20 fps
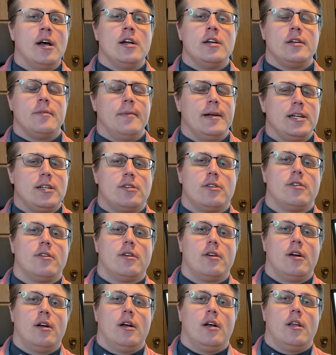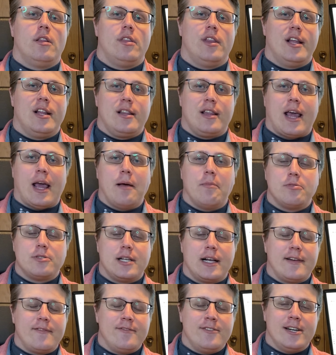to make sure that cables
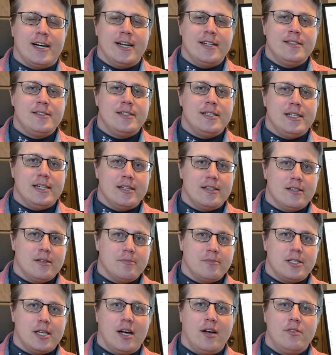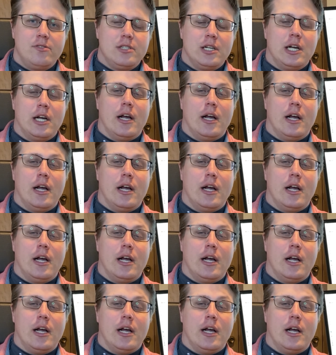haven't unseated themselves